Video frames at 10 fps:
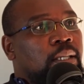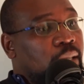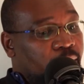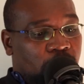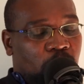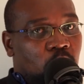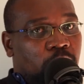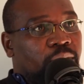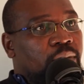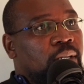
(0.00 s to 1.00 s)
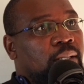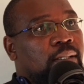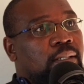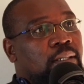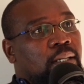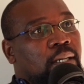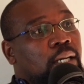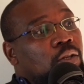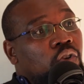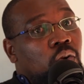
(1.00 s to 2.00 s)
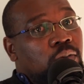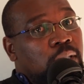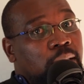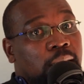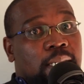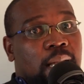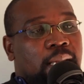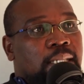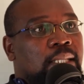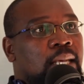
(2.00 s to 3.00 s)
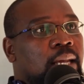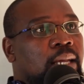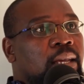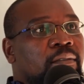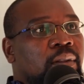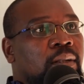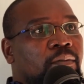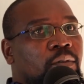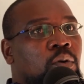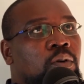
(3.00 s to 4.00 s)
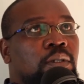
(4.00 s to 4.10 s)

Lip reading: Gives them confidence. It shows that this guy is there, even for